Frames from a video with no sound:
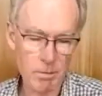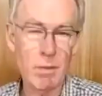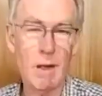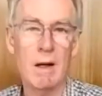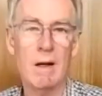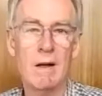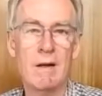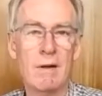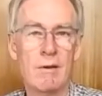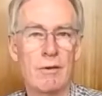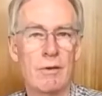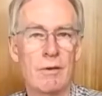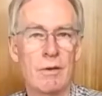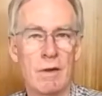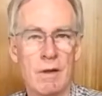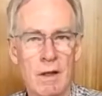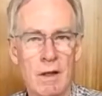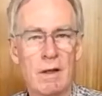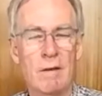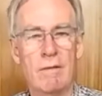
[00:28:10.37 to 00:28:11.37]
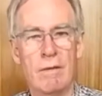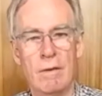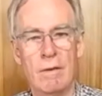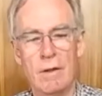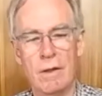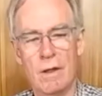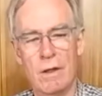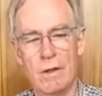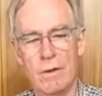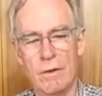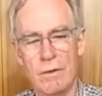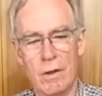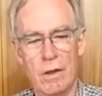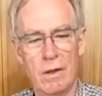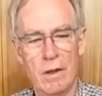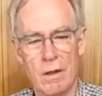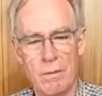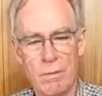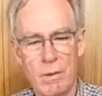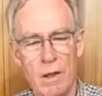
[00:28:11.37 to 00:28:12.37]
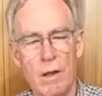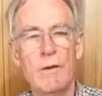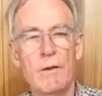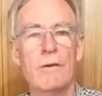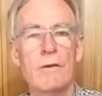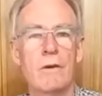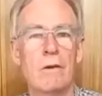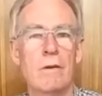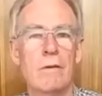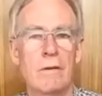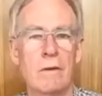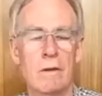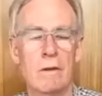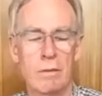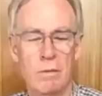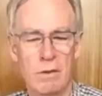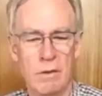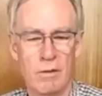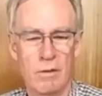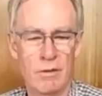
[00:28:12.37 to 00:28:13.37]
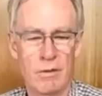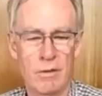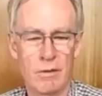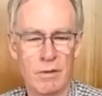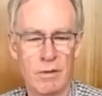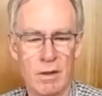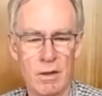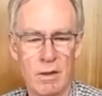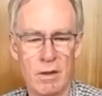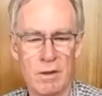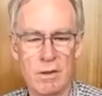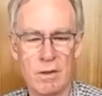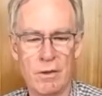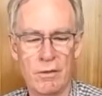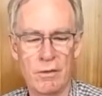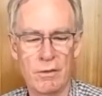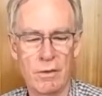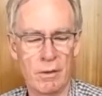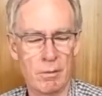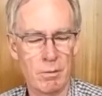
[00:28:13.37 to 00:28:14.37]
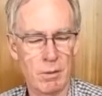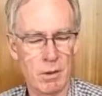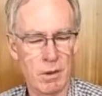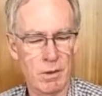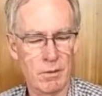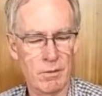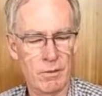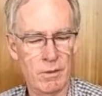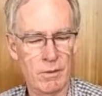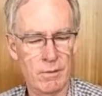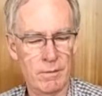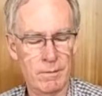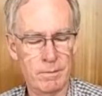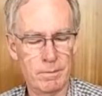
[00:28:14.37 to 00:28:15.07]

But it doesn't need food. You can drink that by itself, and it's just a delicious drink by itself.